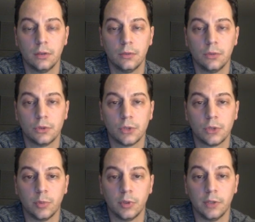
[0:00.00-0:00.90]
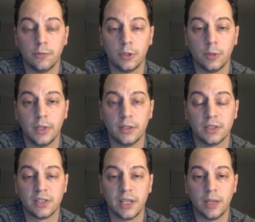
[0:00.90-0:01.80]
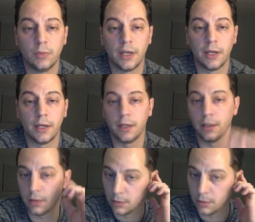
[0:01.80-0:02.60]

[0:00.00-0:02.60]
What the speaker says: which I believe would have been the same day